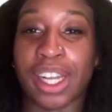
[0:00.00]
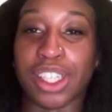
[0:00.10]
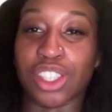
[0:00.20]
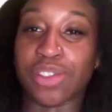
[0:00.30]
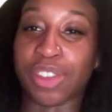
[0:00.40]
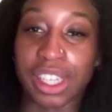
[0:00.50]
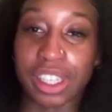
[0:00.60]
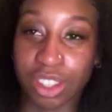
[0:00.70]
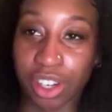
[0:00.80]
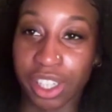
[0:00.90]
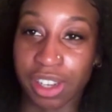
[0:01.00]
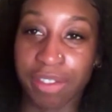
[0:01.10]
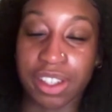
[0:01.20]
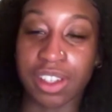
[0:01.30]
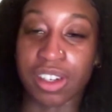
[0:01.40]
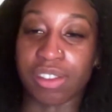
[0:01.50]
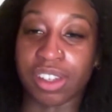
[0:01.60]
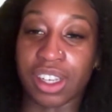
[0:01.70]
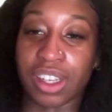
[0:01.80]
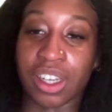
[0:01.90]
just feeling discouraged. I feel it's gonna
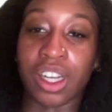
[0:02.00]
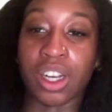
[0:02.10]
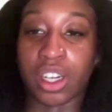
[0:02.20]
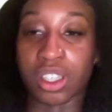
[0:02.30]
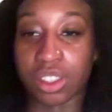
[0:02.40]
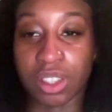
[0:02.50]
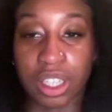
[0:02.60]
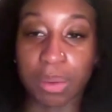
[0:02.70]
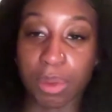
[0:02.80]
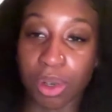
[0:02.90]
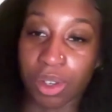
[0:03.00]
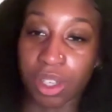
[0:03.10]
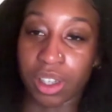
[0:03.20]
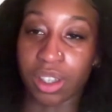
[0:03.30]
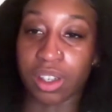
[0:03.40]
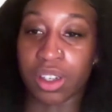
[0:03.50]
really encourage you to keep going and